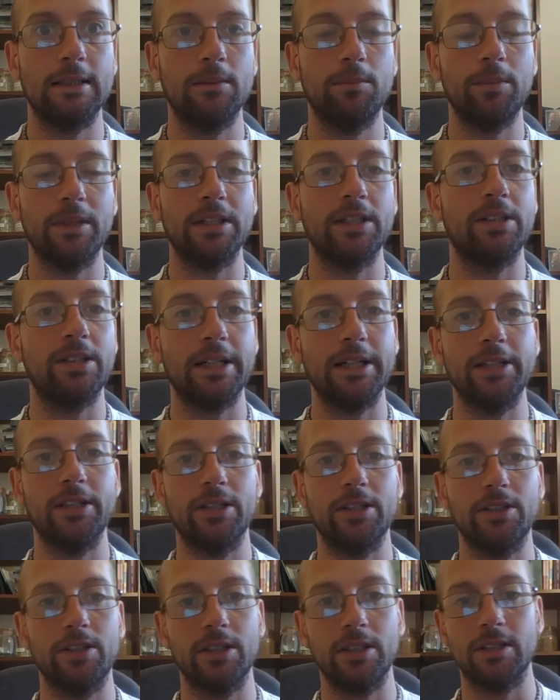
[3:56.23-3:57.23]

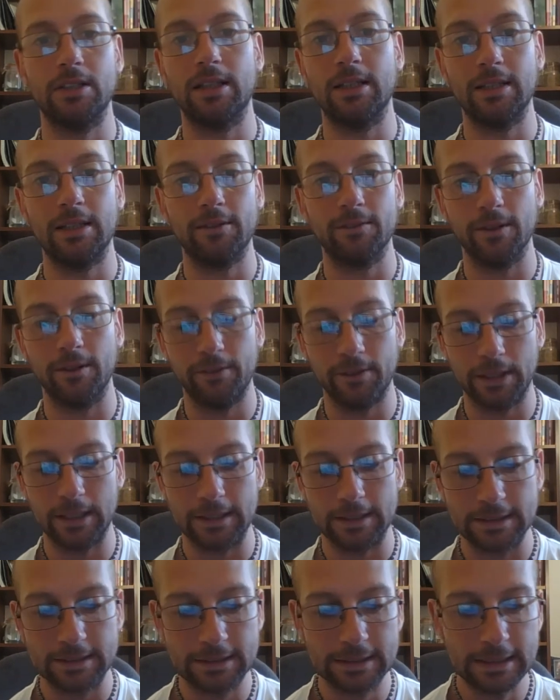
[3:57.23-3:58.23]
meditations and everything
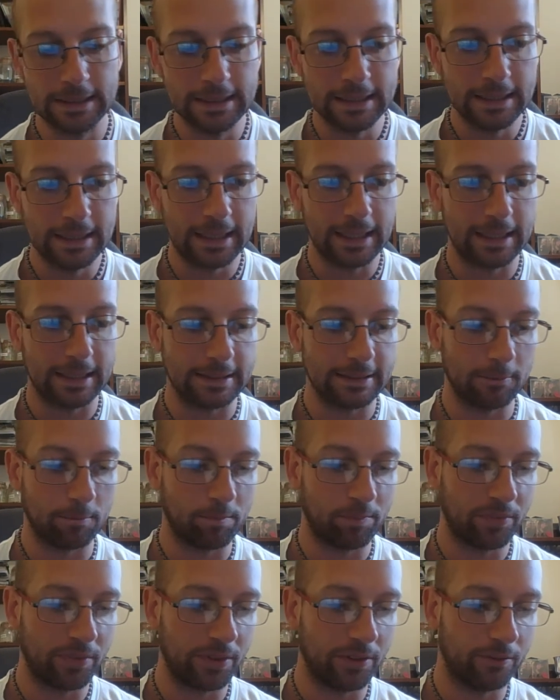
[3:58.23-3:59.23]
else.
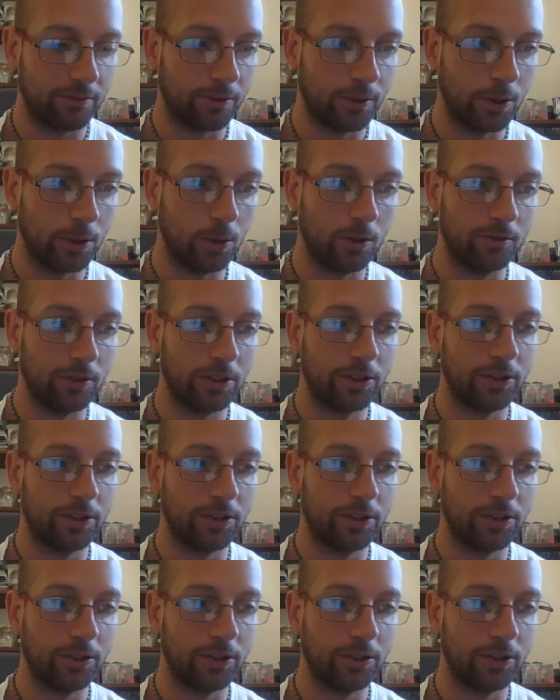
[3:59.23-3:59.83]
And through other